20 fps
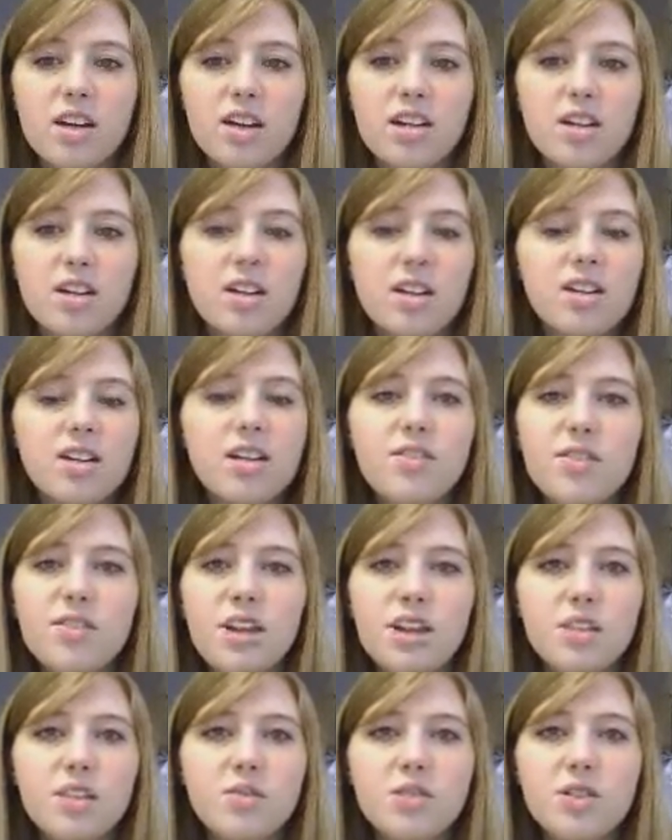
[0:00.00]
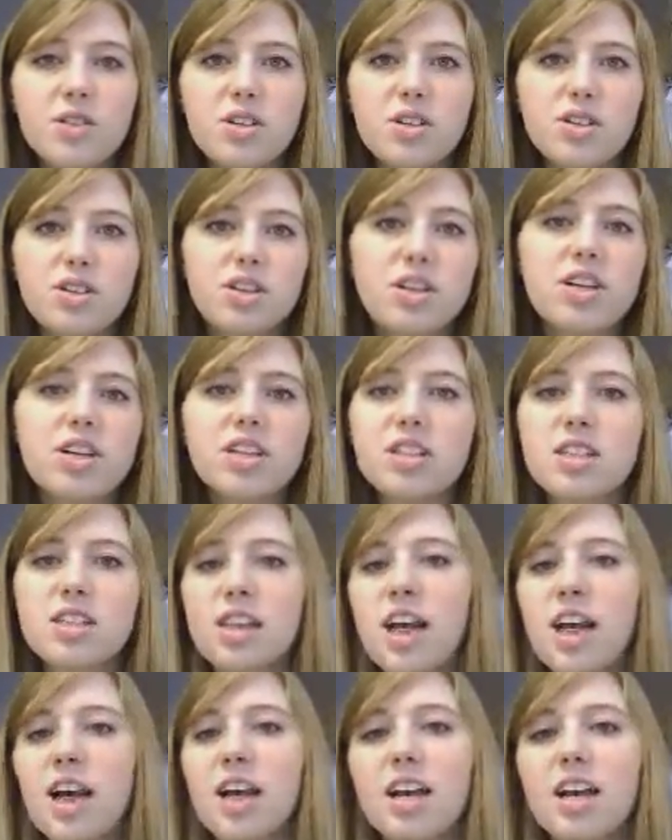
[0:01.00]
The Nephites were just
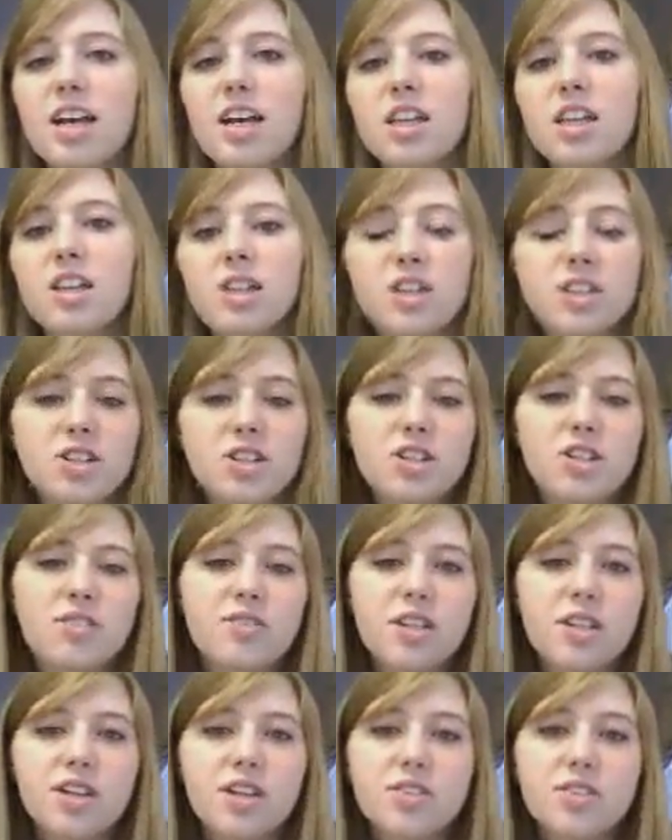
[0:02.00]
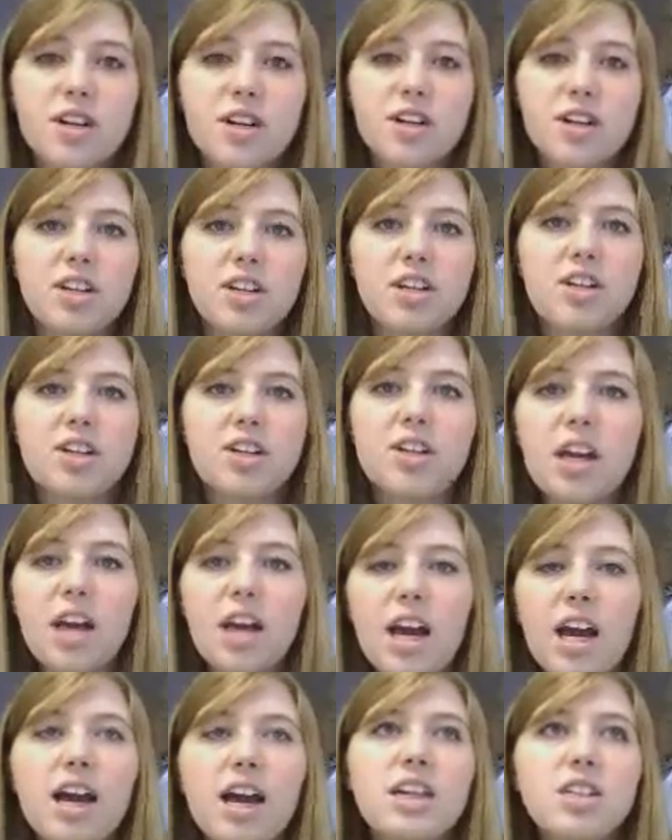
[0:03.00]
like the children of Israel. They
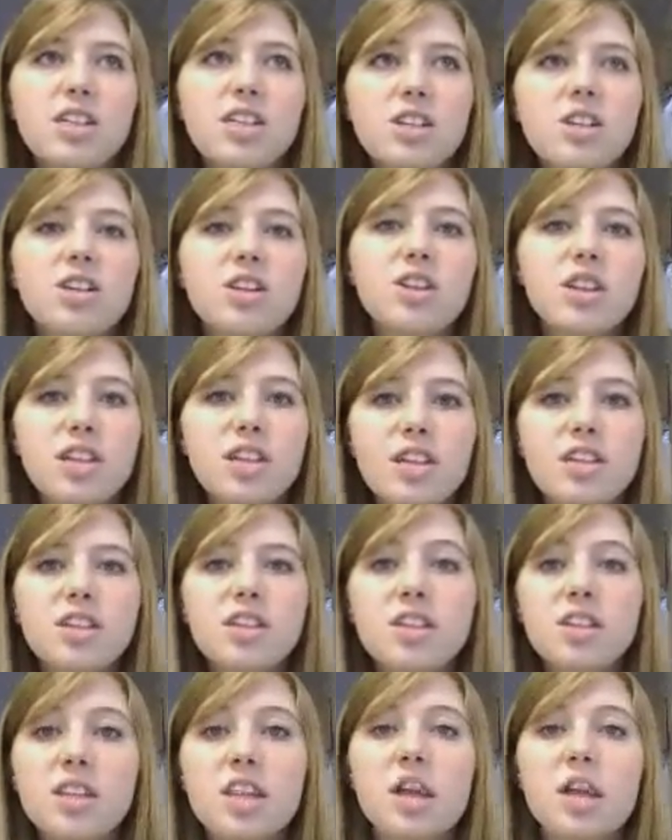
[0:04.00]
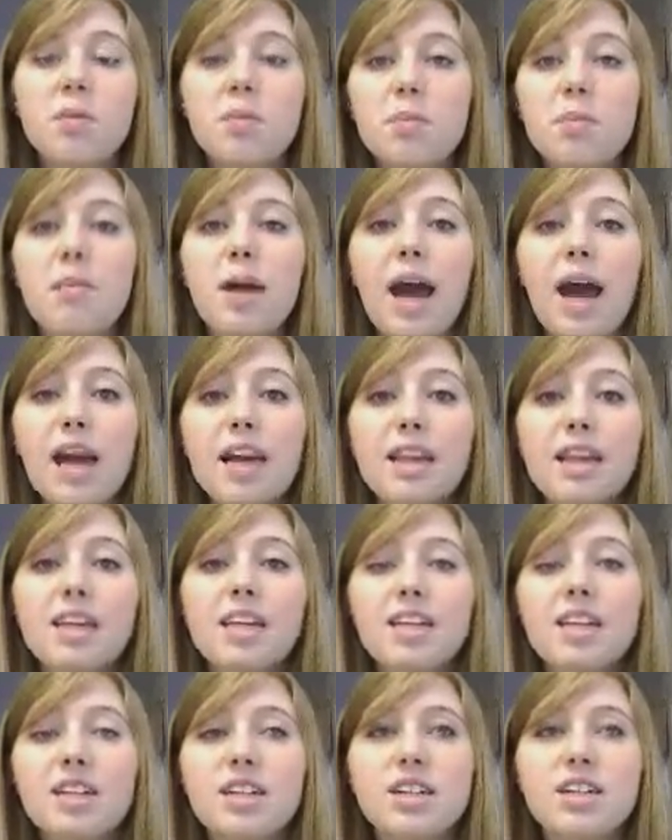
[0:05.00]
had good leaders and they had bad
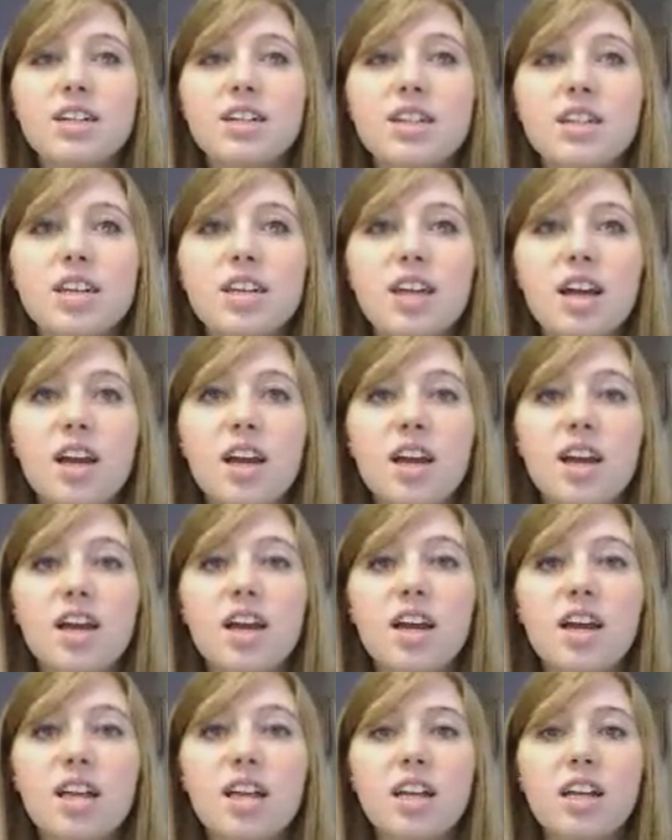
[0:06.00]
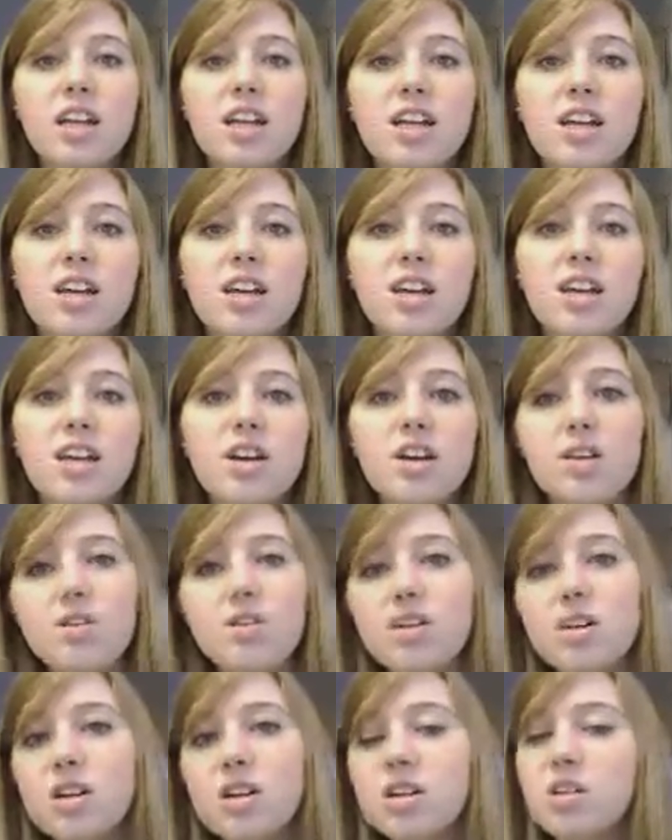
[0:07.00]
leaders, and
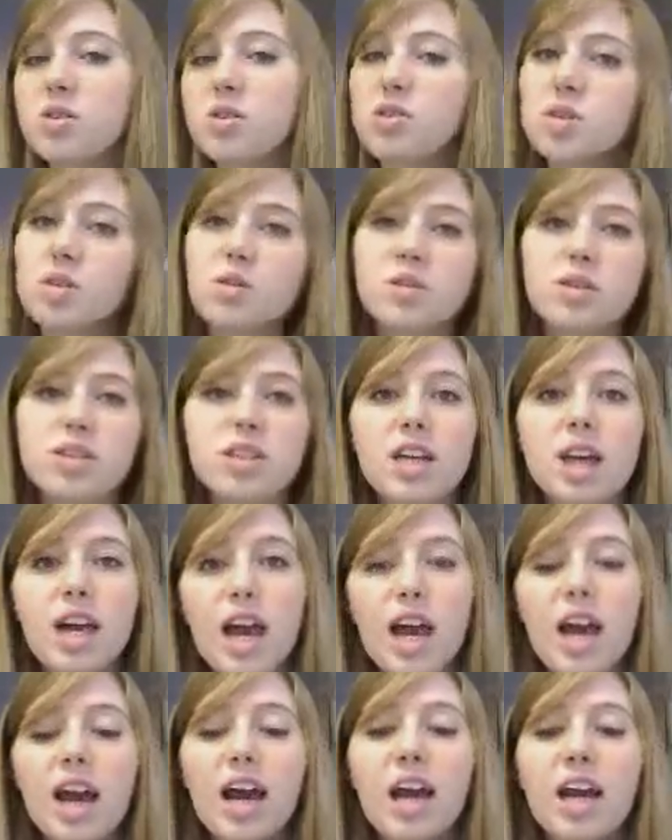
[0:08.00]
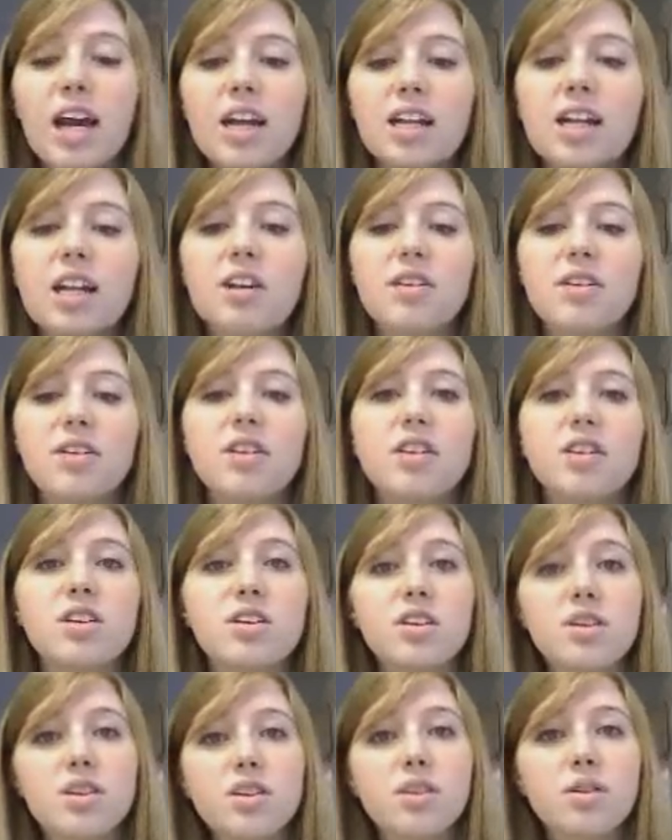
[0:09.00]
according to which ones they had, they were either
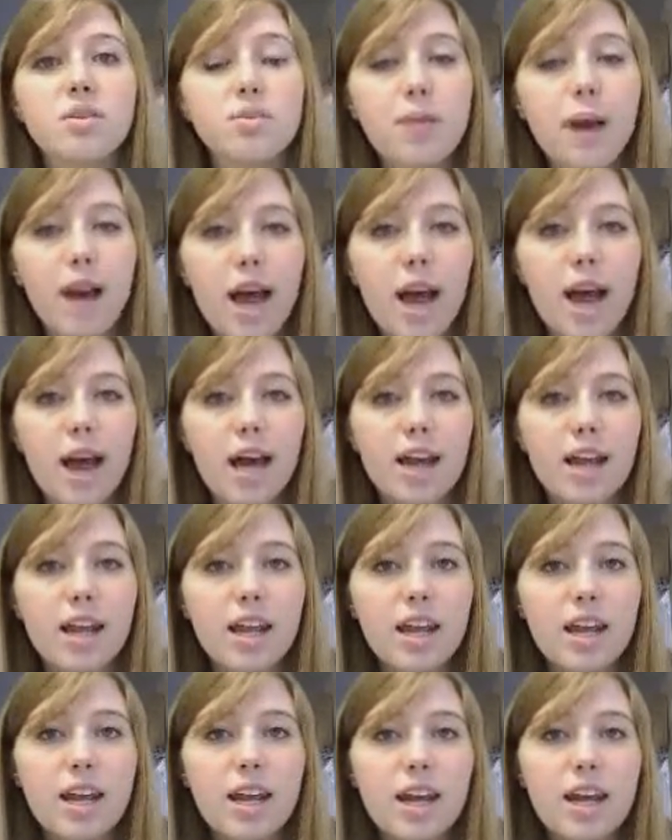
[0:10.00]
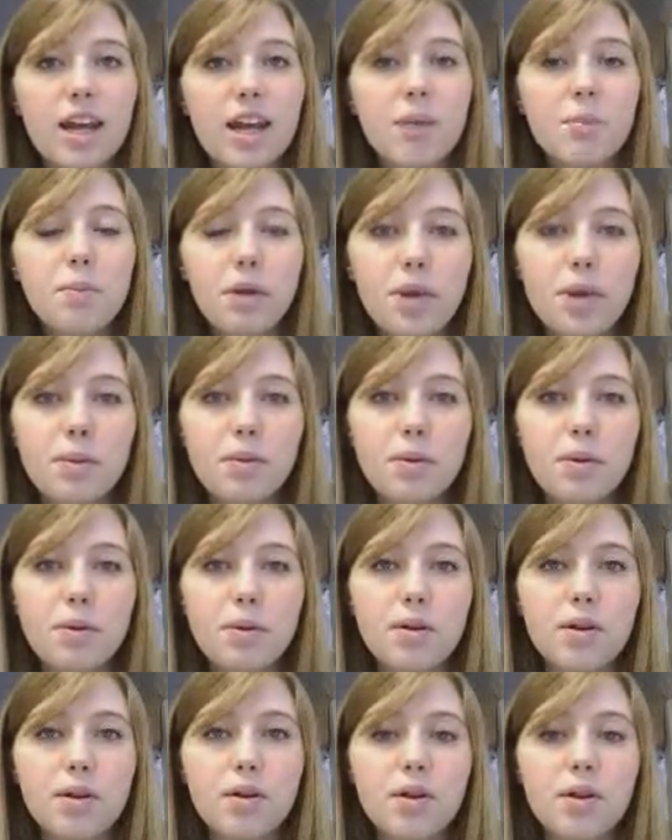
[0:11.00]
good or bad
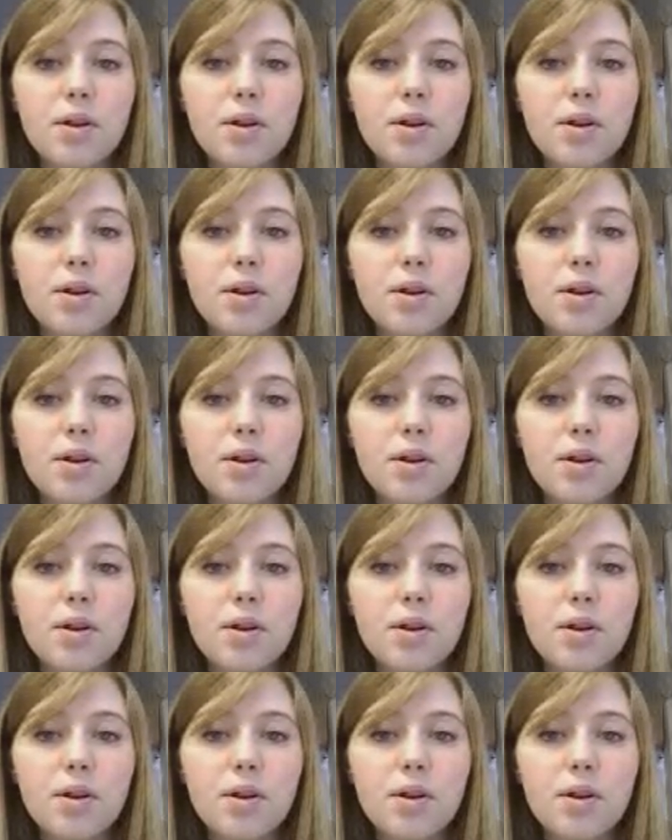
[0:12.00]
people.